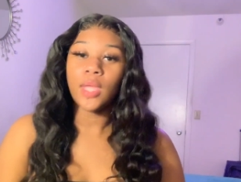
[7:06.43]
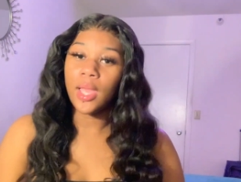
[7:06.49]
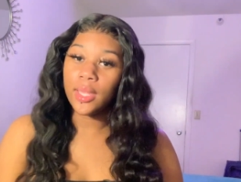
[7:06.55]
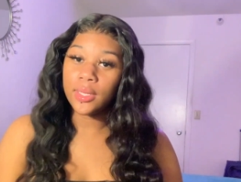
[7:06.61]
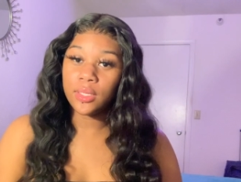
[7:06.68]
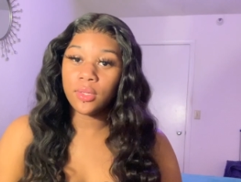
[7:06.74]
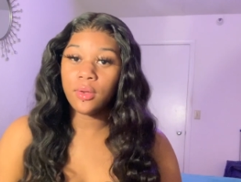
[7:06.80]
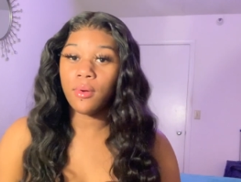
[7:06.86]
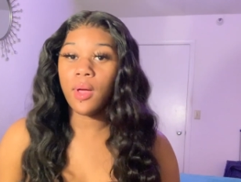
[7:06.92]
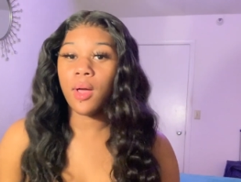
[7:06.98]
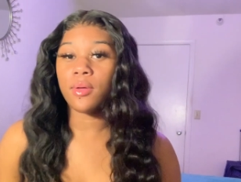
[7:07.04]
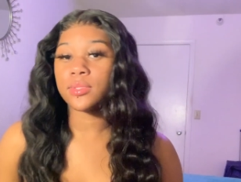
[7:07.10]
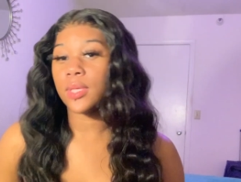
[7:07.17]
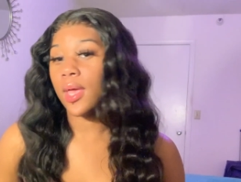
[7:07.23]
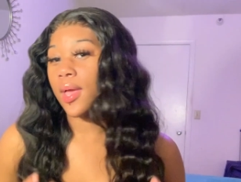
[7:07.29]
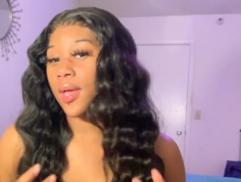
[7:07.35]
i did go
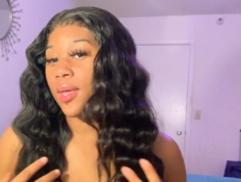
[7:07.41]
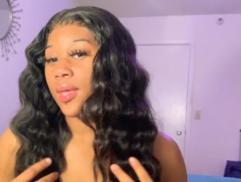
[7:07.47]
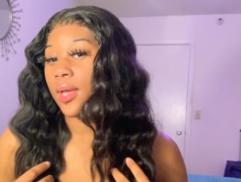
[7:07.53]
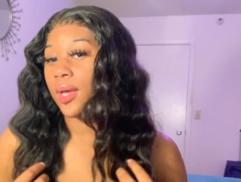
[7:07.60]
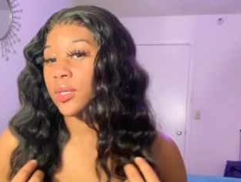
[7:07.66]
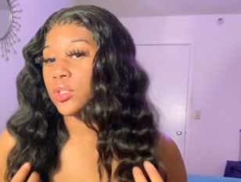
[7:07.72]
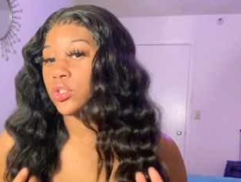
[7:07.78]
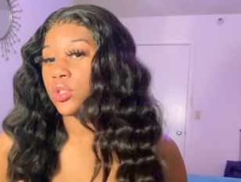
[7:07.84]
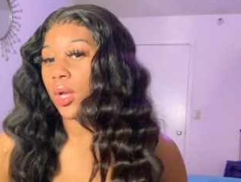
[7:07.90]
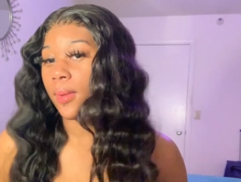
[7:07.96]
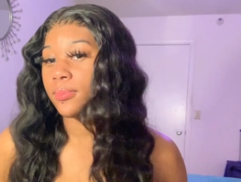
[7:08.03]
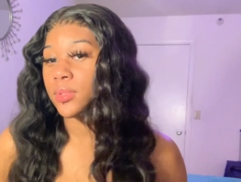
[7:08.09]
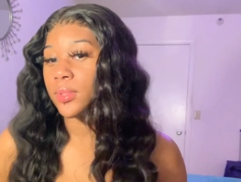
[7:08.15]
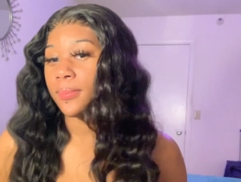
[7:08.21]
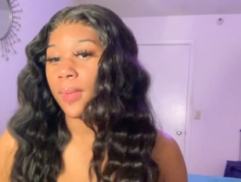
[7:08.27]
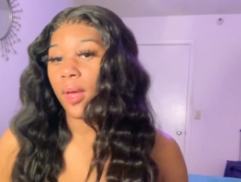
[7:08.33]
outside it kind of
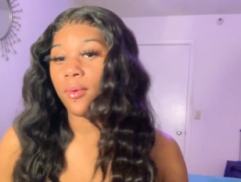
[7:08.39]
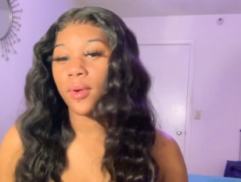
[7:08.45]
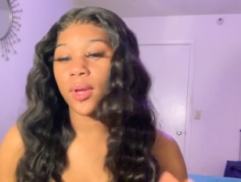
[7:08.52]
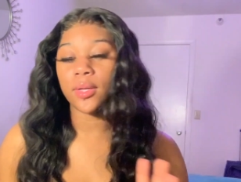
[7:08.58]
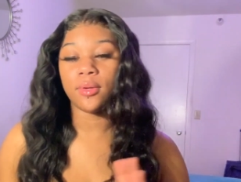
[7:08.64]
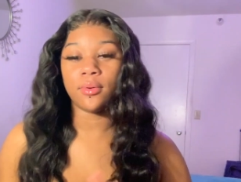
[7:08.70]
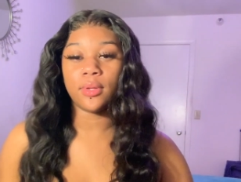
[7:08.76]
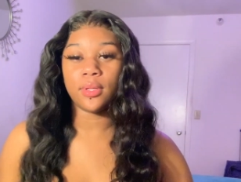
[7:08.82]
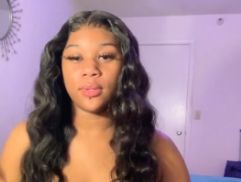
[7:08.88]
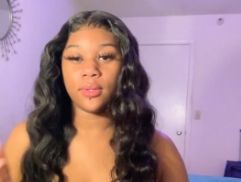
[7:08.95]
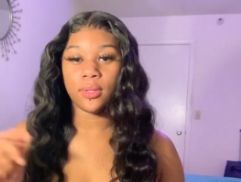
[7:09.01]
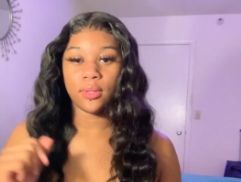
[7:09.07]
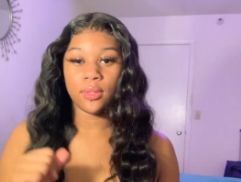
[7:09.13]
dropped but i don't got no